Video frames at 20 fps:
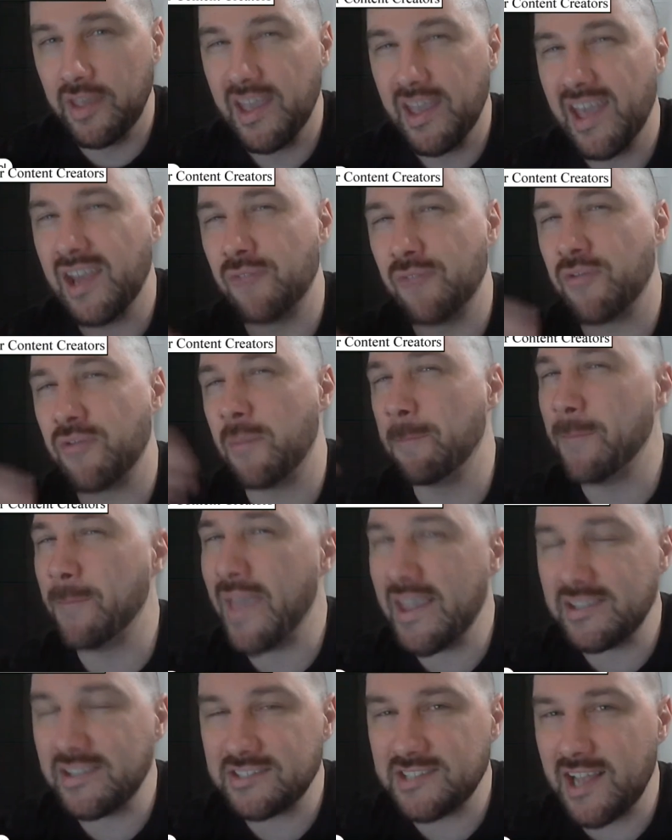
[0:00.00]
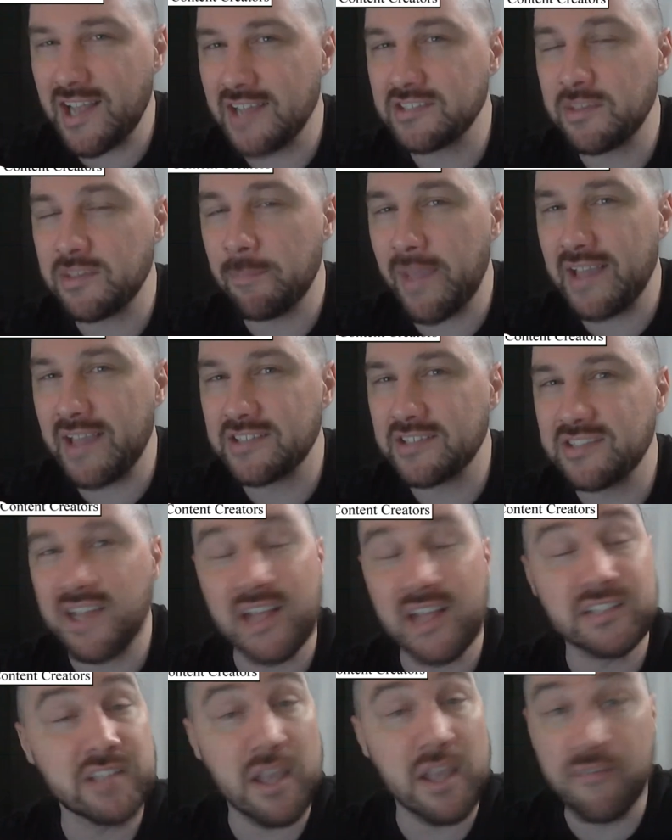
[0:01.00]
And if it makes sense, it makes
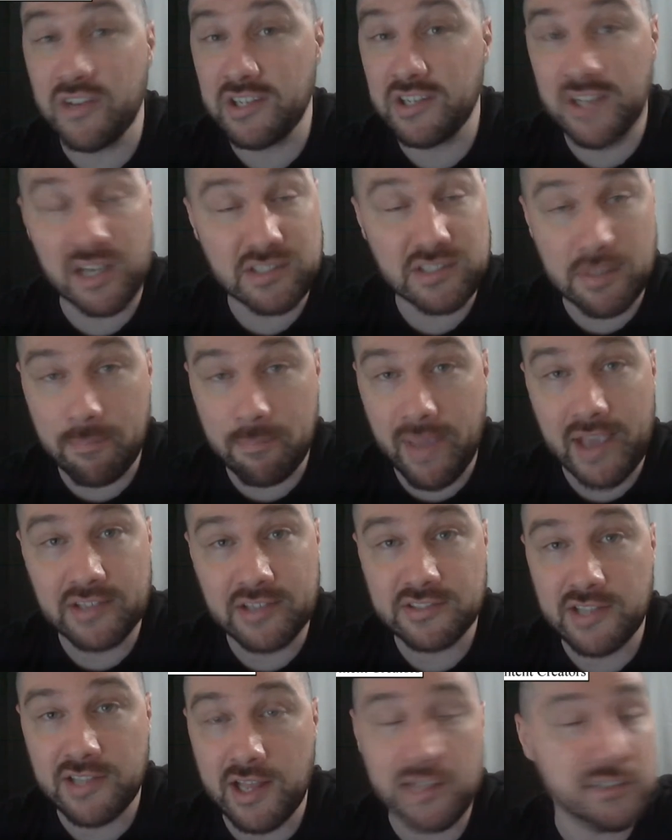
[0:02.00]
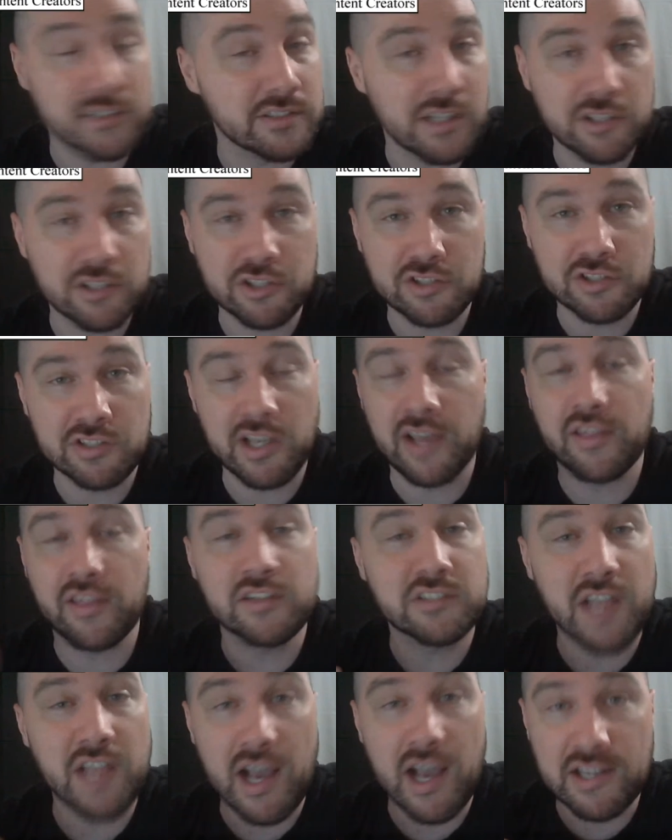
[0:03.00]
sense. If it doesn't make sense, then just say,
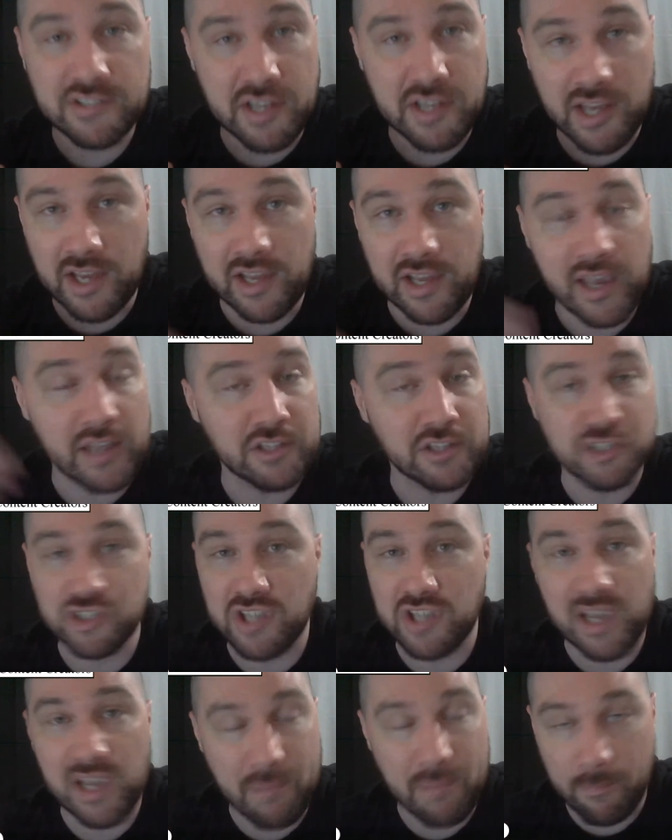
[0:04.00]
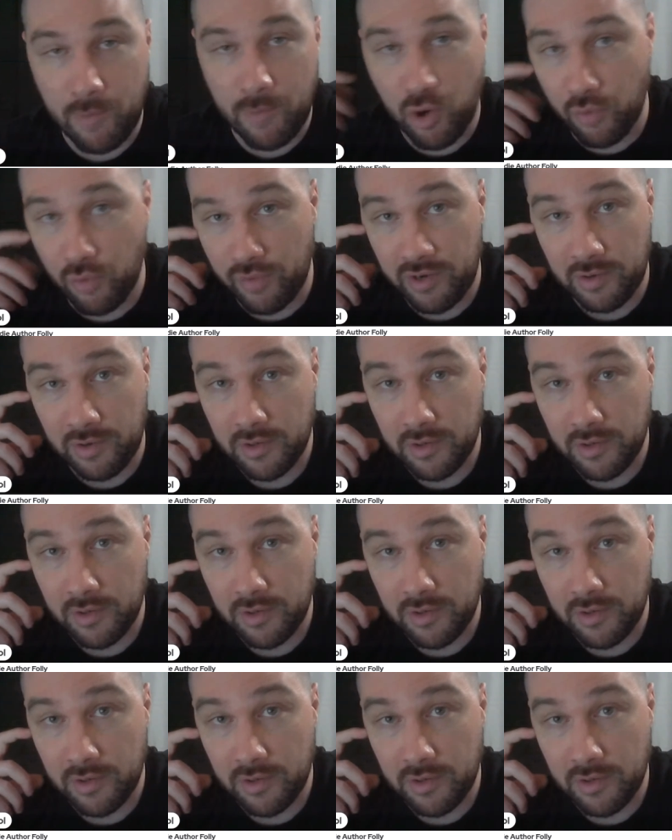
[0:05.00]
this guy's an idiot, and just keep it moving.